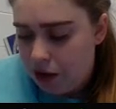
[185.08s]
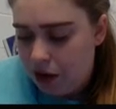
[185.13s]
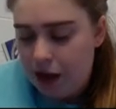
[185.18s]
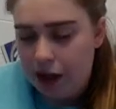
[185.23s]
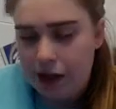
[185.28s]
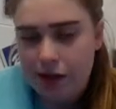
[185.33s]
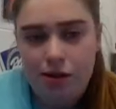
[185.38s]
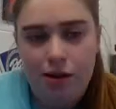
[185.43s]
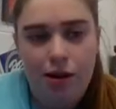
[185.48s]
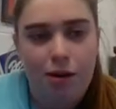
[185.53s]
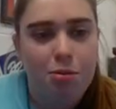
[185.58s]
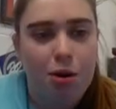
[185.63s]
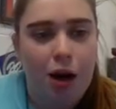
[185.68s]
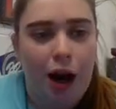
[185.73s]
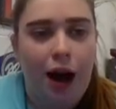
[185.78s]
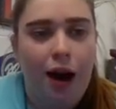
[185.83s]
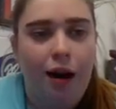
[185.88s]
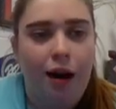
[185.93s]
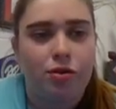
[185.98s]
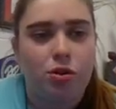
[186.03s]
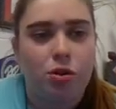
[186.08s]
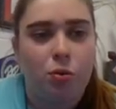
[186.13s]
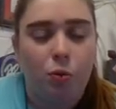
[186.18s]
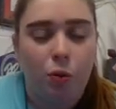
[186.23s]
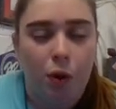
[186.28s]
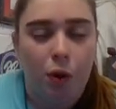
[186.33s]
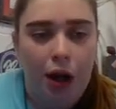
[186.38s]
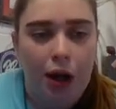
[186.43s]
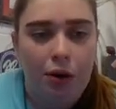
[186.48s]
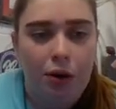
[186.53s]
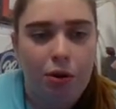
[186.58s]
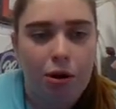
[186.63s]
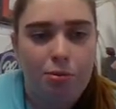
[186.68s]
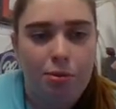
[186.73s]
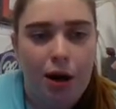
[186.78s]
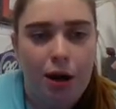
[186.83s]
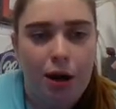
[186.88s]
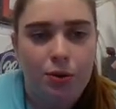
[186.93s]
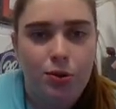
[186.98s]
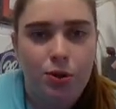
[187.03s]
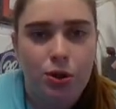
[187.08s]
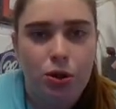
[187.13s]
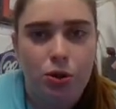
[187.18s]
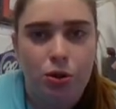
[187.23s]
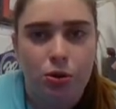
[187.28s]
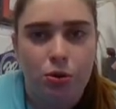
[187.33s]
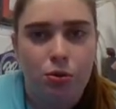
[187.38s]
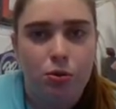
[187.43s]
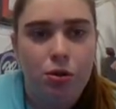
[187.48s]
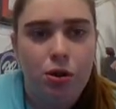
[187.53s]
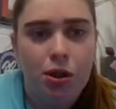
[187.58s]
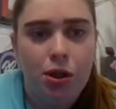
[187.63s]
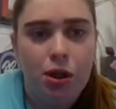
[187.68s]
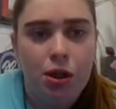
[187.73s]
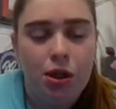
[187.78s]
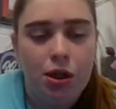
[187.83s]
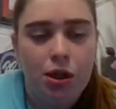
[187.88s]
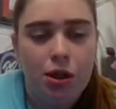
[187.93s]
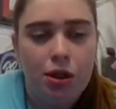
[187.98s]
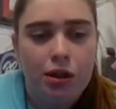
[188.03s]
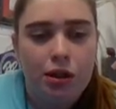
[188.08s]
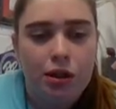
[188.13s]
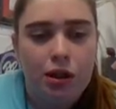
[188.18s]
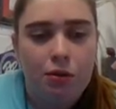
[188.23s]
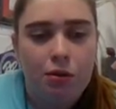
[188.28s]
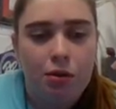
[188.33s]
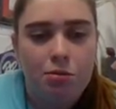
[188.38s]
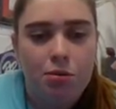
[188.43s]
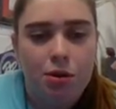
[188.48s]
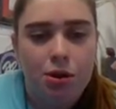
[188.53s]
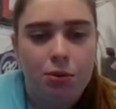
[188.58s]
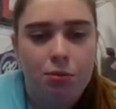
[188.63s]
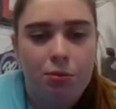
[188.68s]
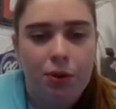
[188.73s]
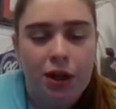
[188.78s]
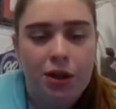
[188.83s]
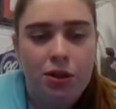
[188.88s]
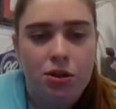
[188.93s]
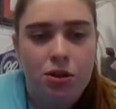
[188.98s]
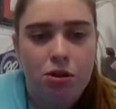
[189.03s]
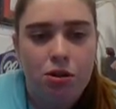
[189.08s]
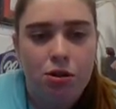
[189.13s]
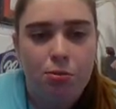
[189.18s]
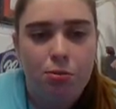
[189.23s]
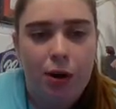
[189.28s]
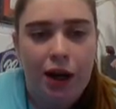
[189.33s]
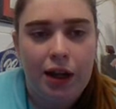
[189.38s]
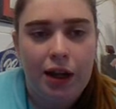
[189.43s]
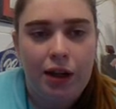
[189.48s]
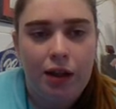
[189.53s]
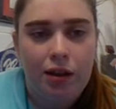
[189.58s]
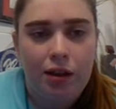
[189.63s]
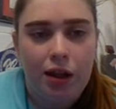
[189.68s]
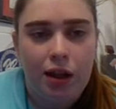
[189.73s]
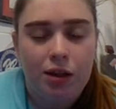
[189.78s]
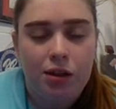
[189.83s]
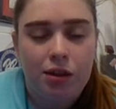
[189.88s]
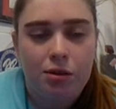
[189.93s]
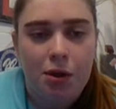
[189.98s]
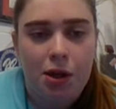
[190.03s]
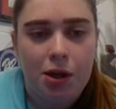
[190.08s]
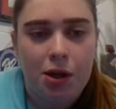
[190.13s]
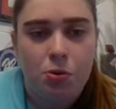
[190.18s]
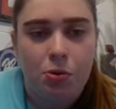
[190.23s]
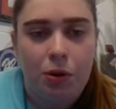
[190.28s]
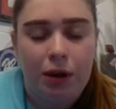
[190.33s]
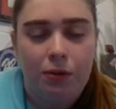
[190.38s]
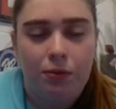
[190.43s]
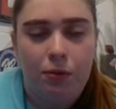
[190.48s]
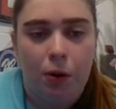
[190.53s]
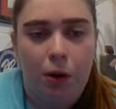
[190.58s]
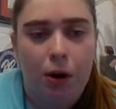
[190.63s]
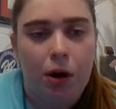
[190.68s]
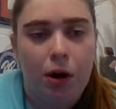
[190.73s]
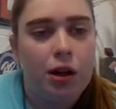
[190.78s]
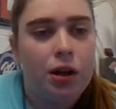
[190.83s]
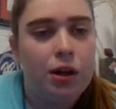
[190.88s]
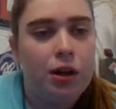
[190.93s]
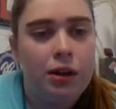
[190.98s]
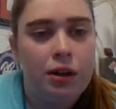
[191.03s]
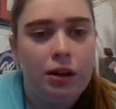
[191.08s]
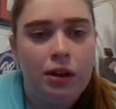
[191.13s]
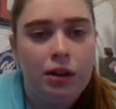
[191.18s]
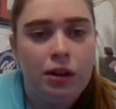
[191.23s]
the next number after 1. What about 2? Can we multiply 2 by anything to make 24?